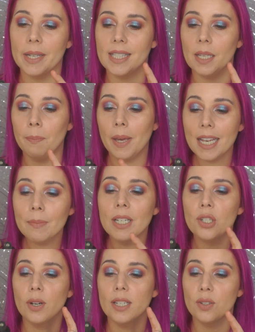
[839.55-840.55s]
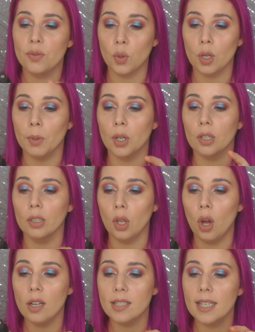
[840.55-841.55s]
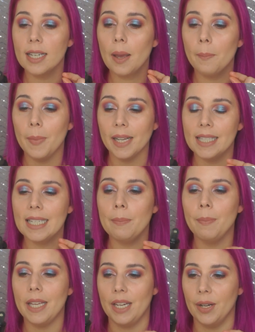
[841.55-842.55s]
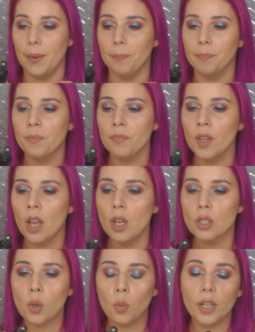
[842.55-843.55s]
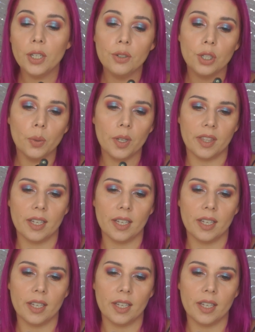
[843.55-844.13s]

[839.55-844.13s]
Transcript: It's the Pigment Transformer Glossing Mixing Medium. So what you do with